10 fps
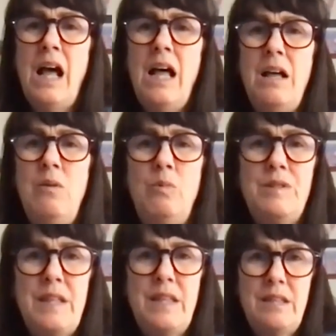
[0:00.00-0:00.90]

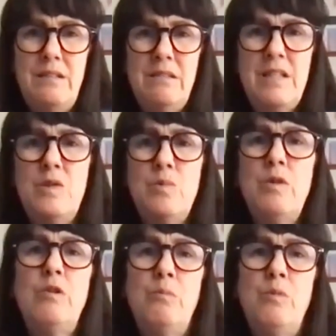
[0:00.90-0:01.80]
was in this
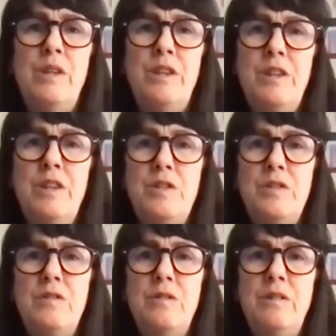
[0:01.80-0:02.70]
room with
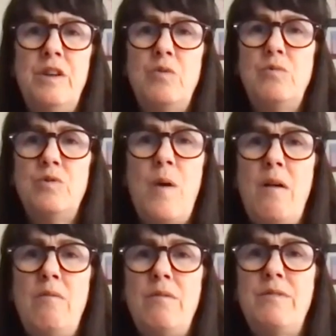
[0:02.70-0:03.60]
this,
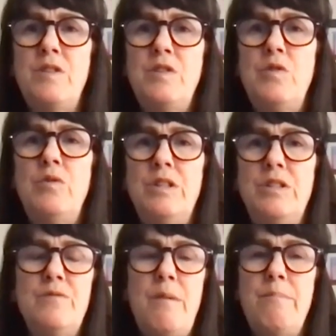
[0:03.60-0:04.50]
12 of the
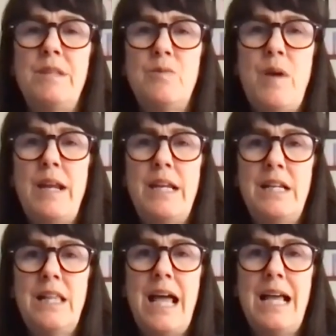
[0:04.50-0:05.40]
students from this
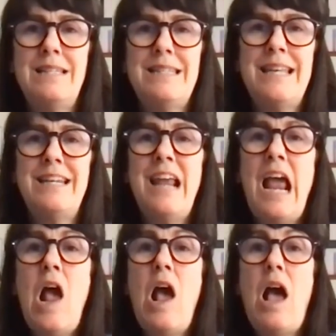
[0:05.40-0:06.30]
writing class, and
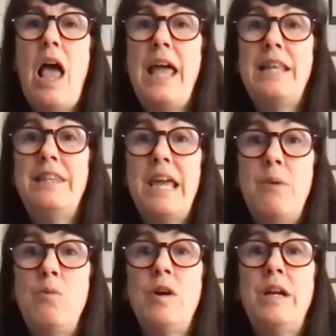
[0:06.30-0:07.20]

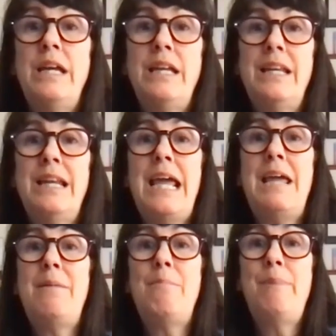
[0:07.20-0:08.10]
they were in
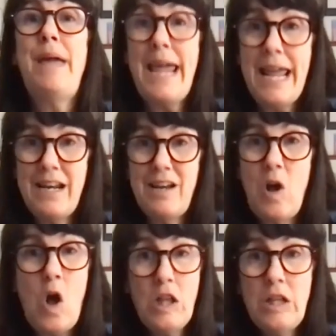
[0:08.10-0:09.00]
a panic,
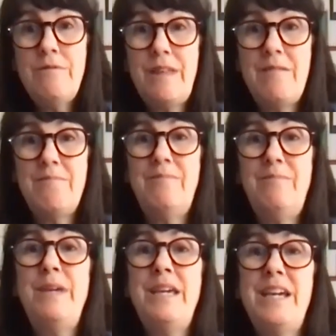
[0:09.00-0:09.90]
all of
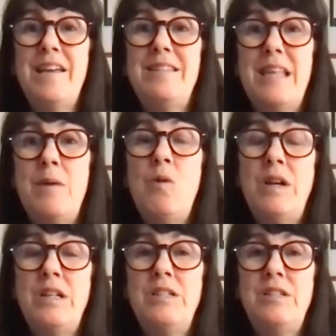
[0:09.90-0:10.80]
them, because they
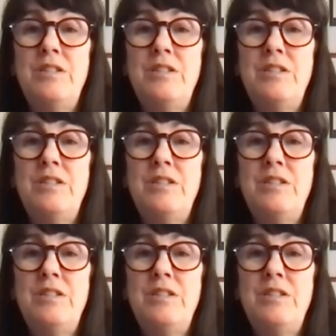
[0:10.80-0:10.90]
wanted